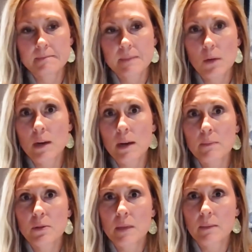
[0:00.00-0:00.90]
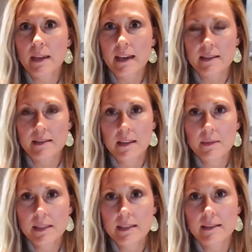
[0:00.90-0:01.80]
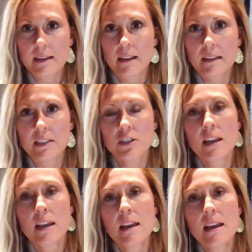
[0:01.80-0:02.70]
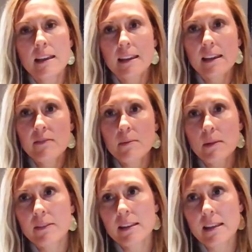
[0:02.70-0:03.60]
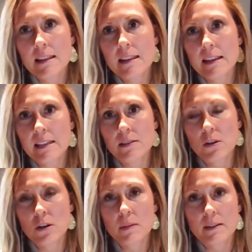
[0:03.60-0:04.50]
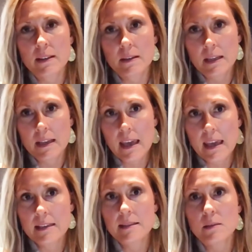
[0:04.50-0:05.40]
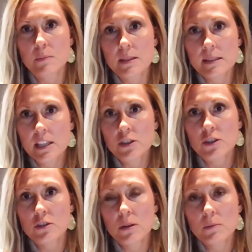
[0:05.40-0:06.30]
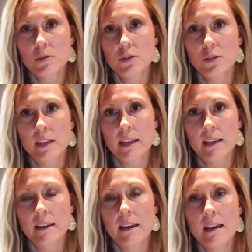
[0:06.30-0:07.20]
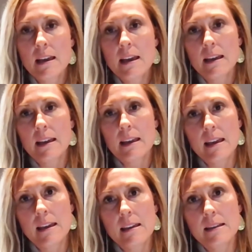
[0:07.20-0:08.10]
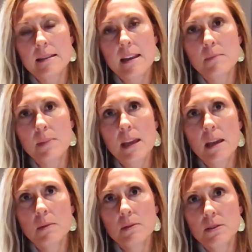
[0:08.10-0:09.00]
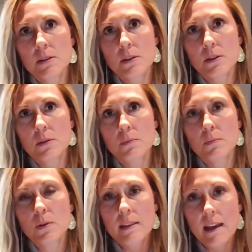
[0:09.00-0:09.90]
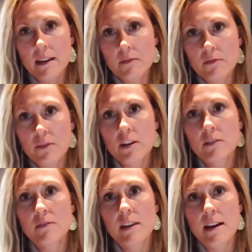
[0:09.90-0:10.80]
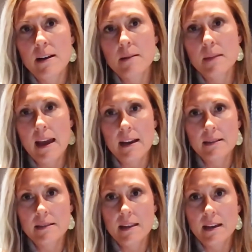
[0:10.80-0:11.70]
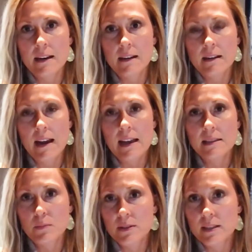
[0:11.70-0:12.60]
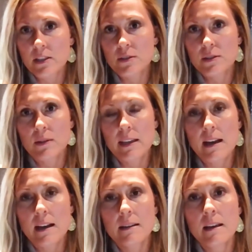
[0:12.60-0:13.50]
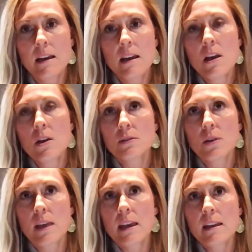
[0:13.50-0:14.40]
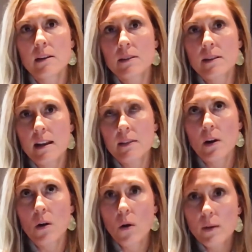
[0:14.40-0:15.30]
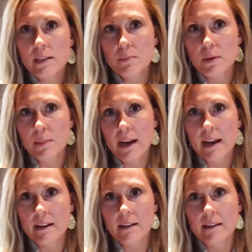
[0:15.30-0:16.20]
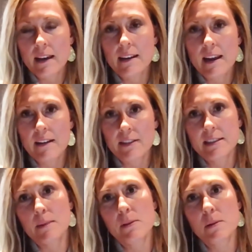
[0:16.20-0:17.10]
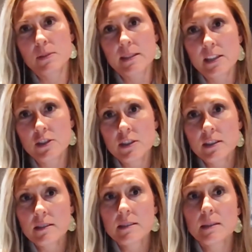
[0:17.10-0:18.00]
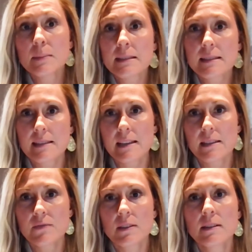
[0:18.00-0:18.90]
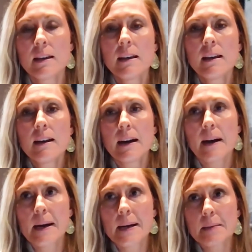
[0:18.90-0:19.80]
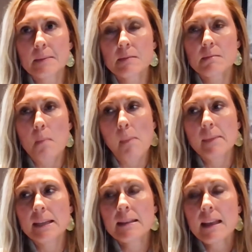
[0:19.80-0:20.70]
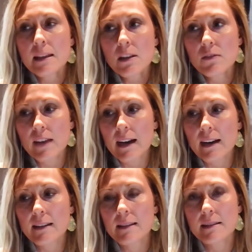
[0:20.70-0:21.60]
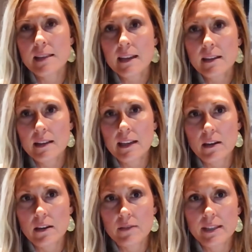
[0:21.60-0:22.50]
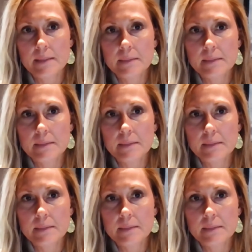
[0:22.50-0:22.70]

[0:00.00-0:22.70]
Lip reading: rep who maybe has limited knowledge, give them everything that they need to know about the case and the procedure, troubleshooting, and be able to put that in front of them as the procedure is going on. So they're always prepared at every step of the procedure to be successful. And then you've got the second layer of it,